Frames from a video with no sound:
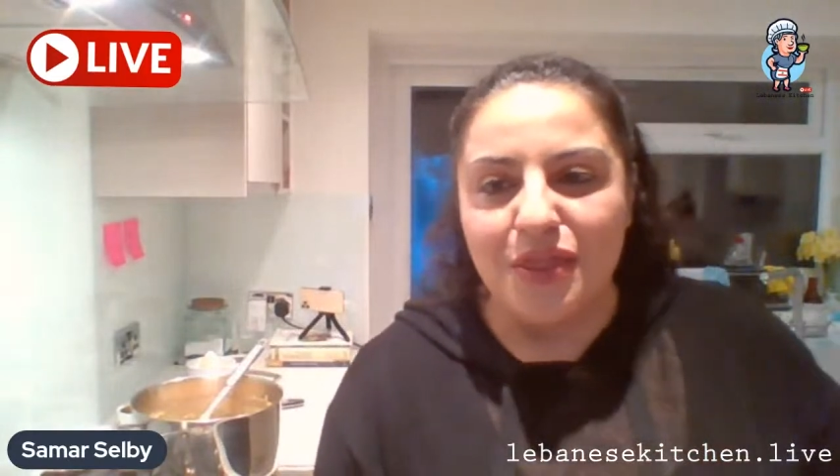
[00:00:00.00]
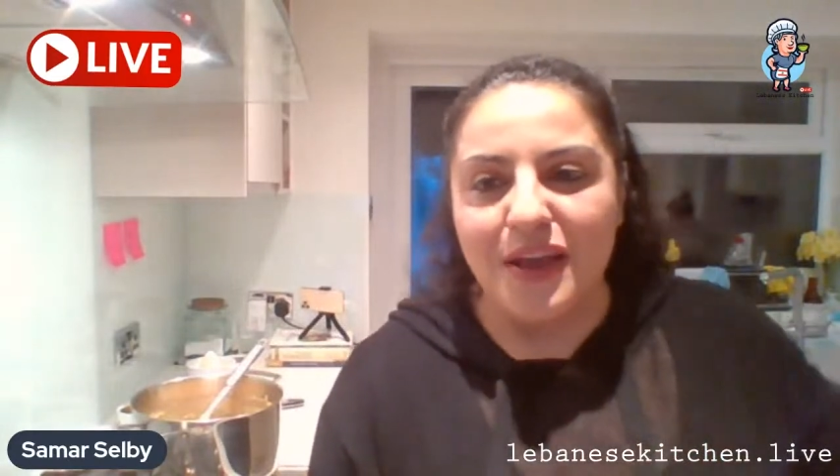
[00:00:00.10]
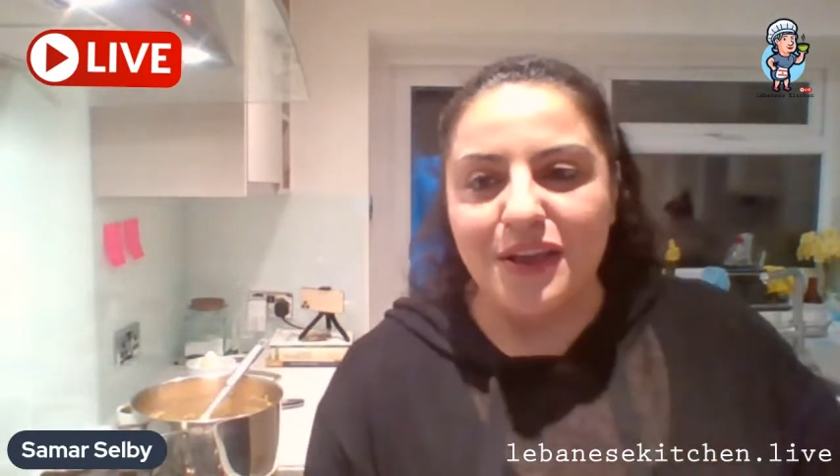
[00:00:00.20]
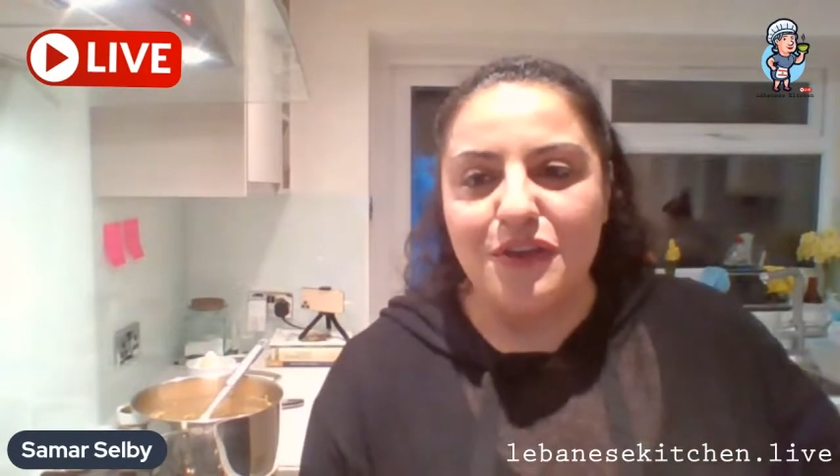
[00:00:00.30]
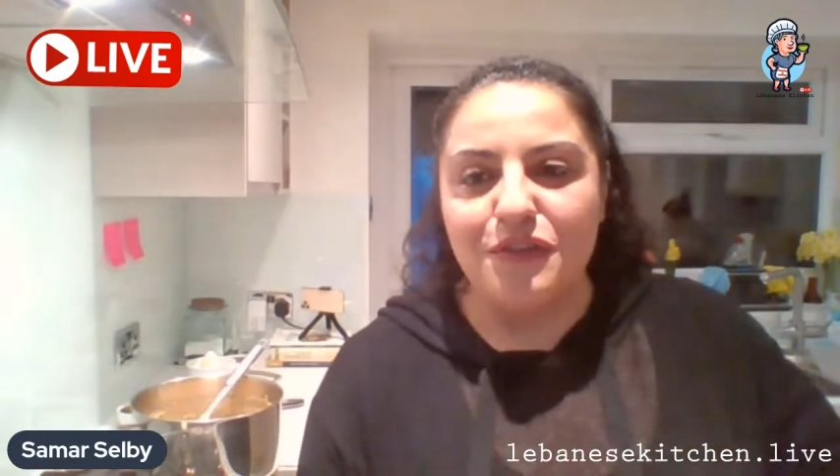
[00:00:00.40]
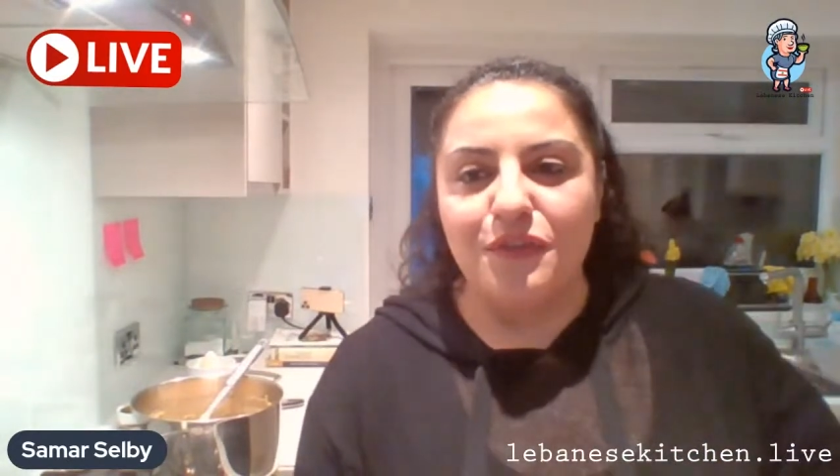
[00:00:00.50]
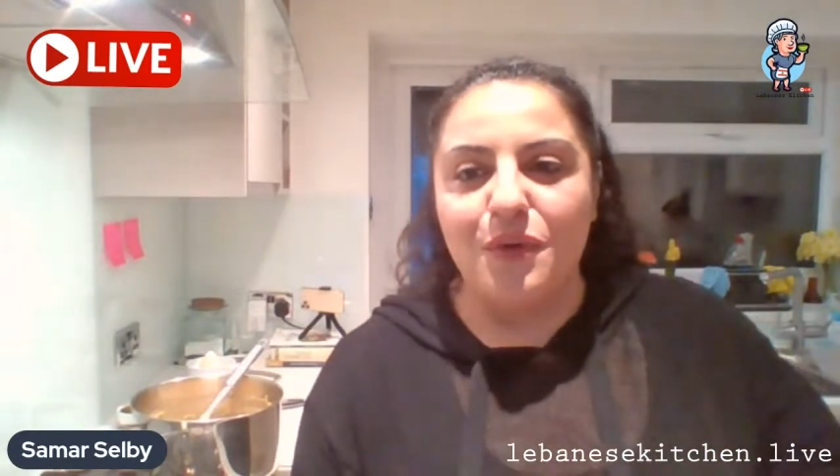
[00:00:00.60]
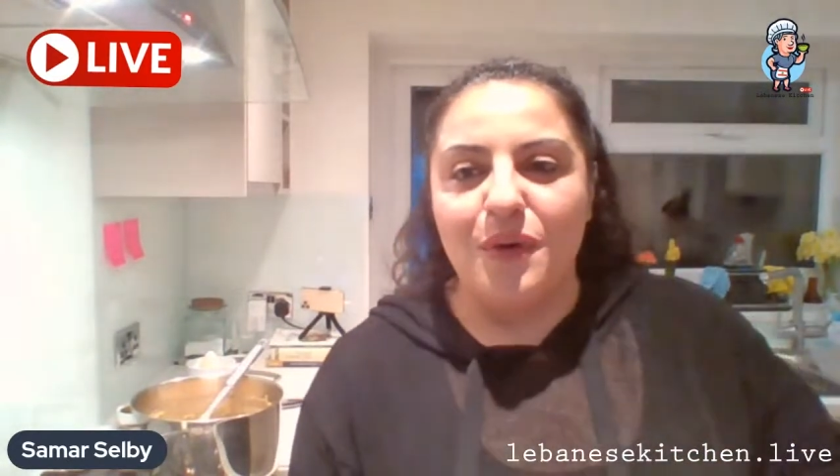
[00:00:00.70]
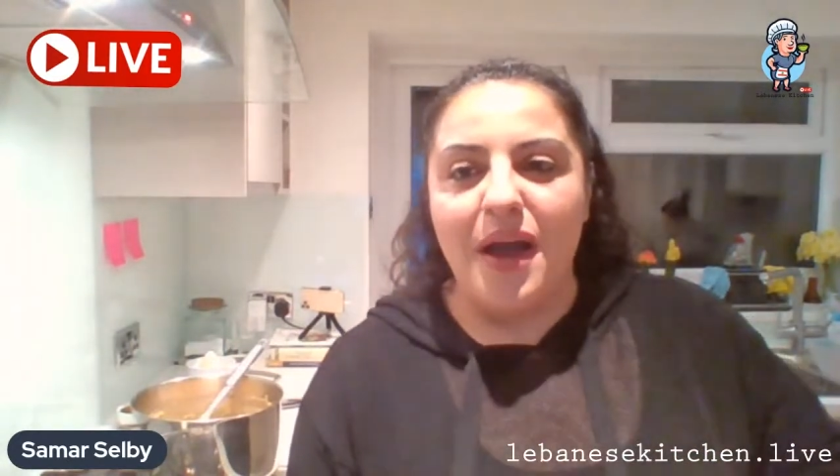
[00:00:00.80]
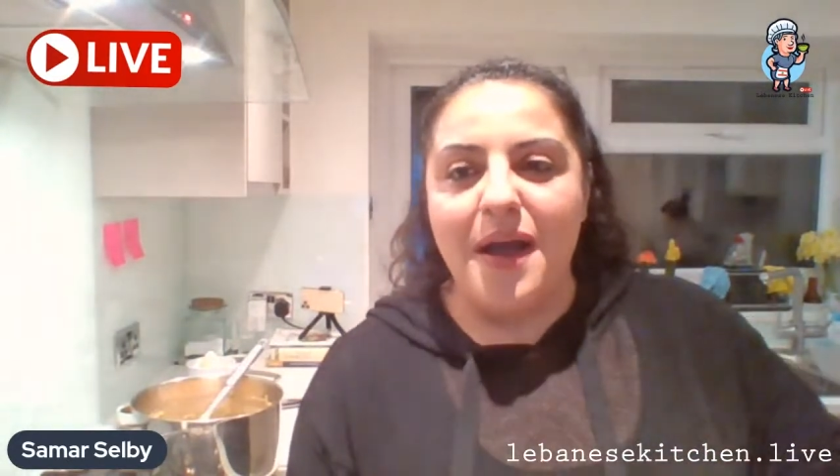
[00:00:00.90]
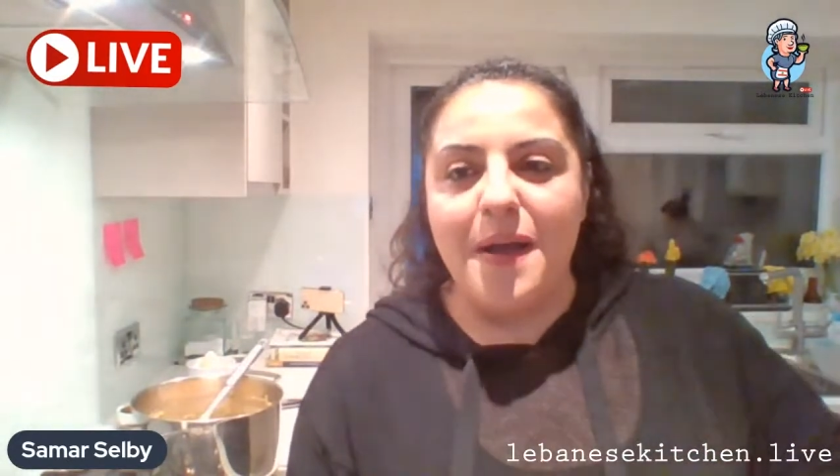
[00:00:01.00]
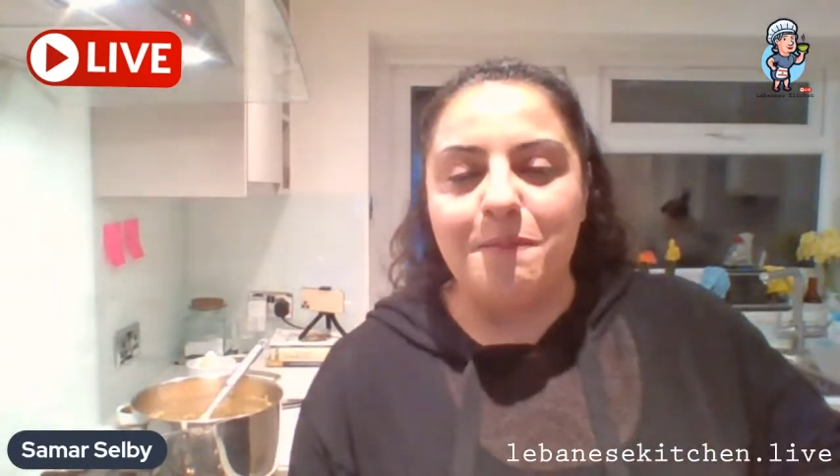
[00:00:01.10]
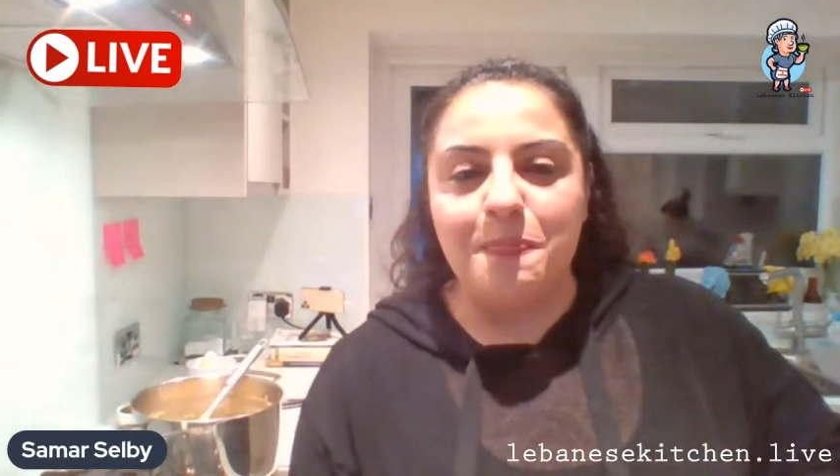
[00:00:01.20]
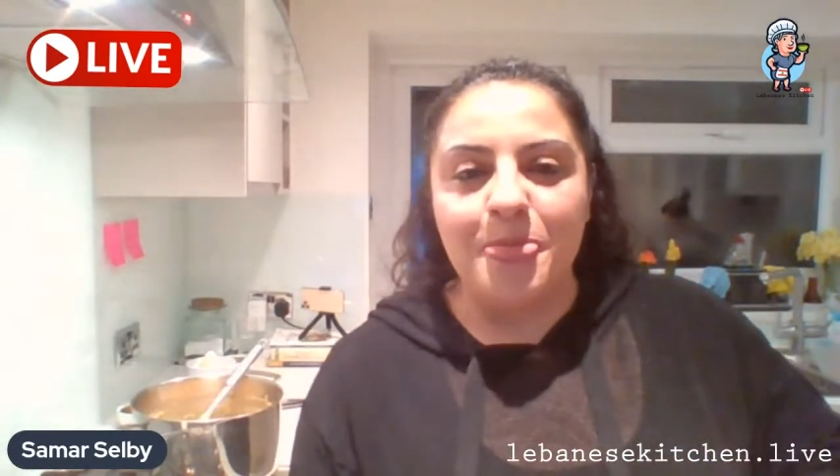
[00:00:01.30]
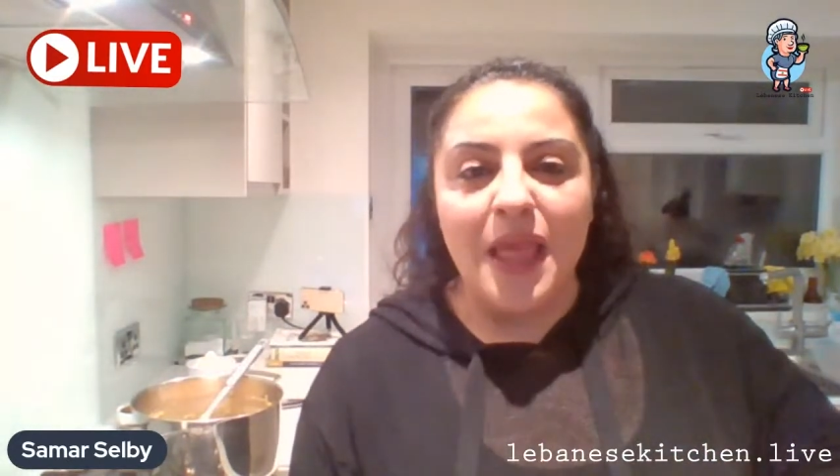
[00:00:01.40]
Thank you for
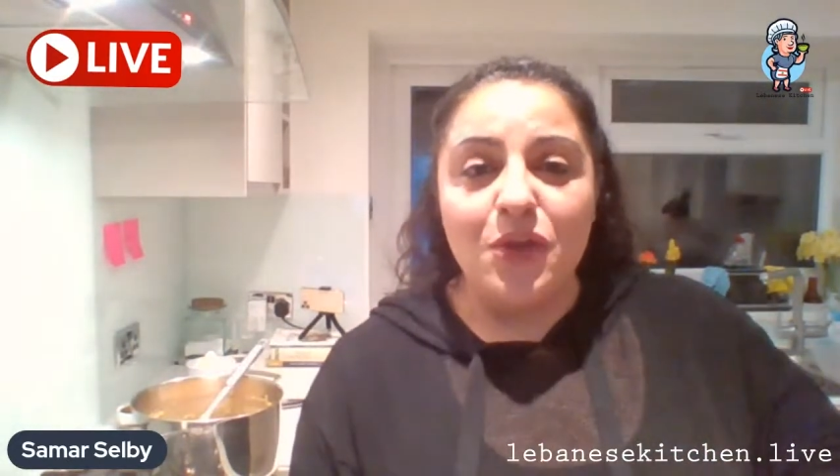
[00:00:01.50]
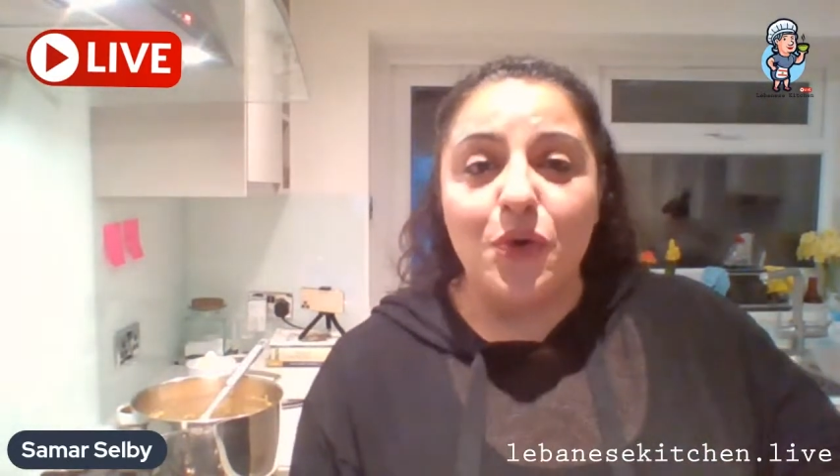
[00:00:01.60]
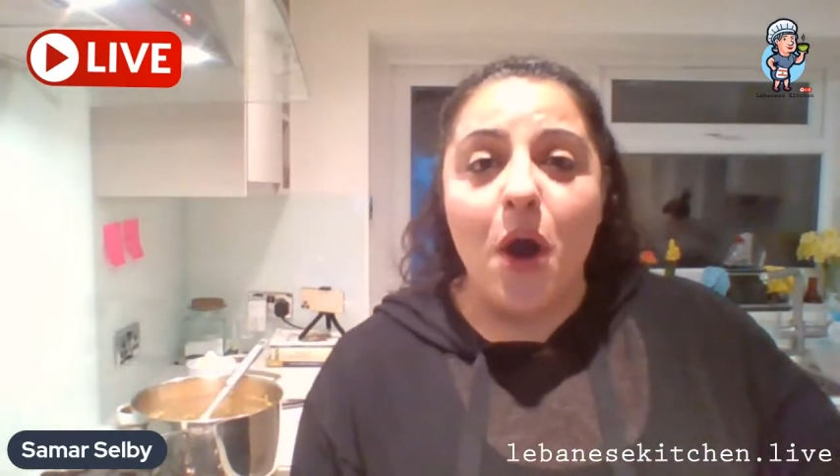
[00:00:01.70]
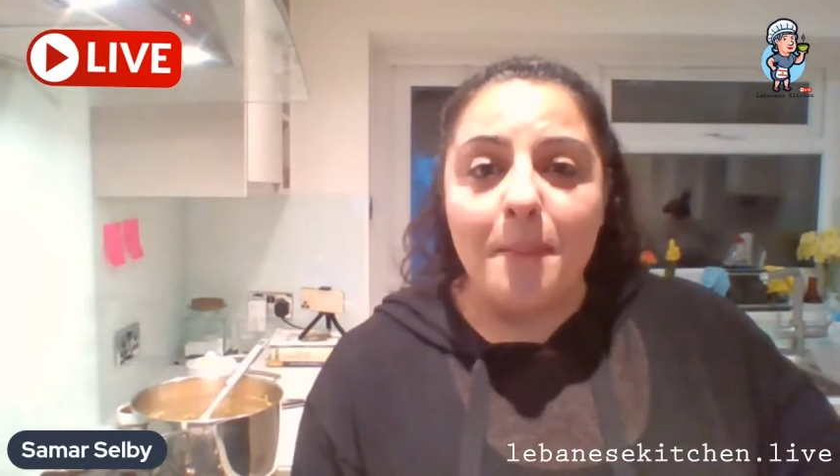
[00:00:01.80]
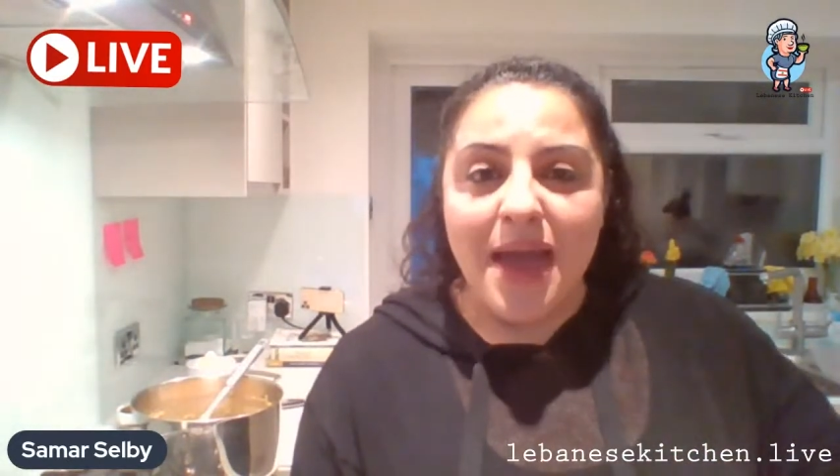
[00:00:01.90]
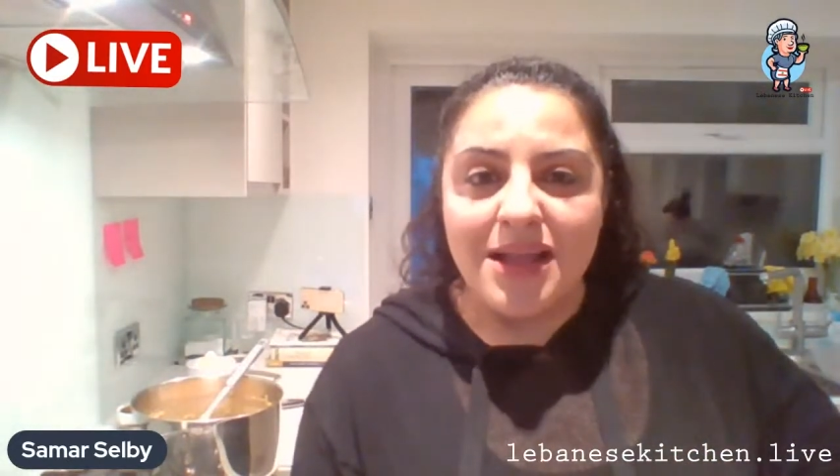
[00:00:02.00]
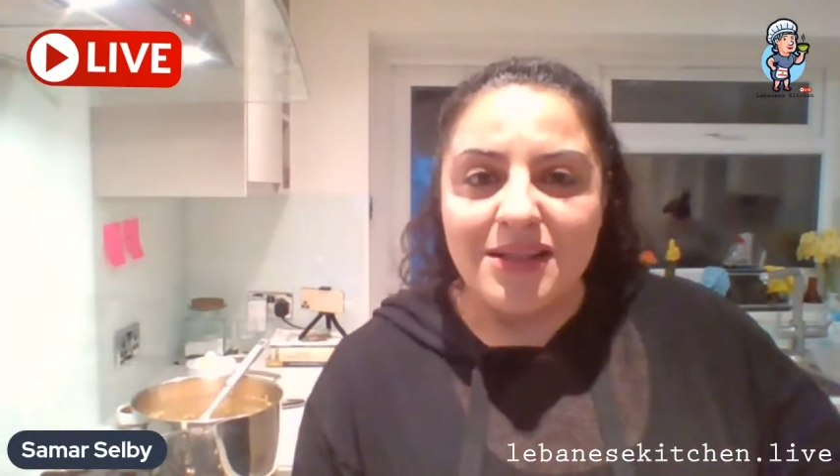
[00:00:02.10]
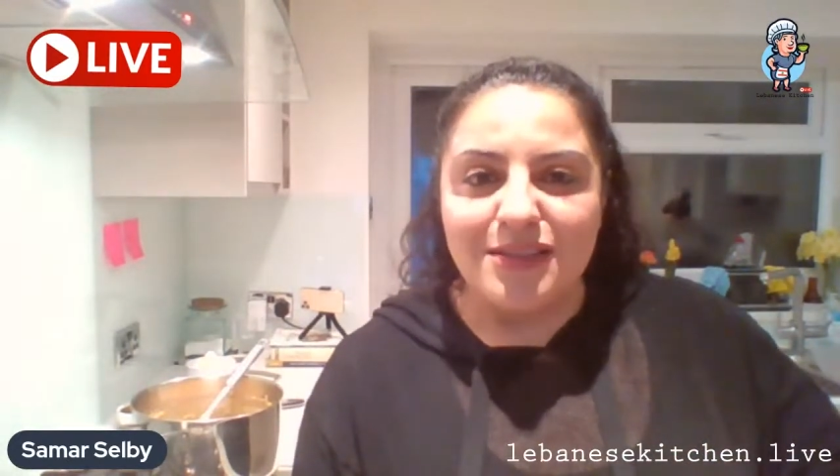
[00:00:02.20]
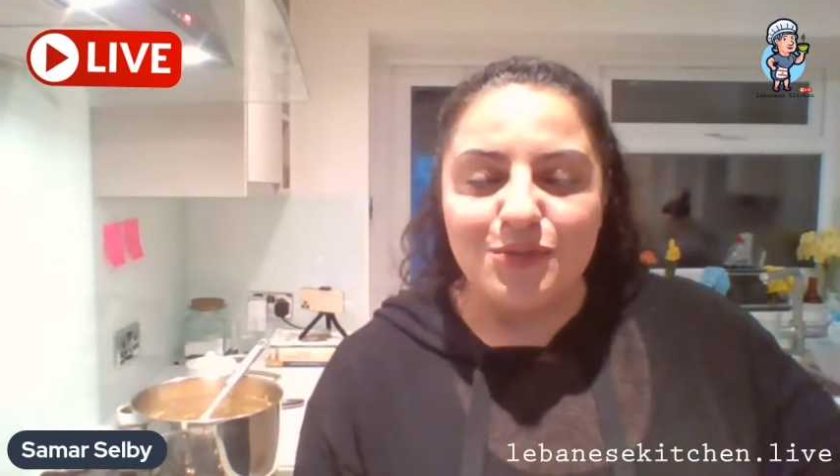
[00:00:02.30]
your comments.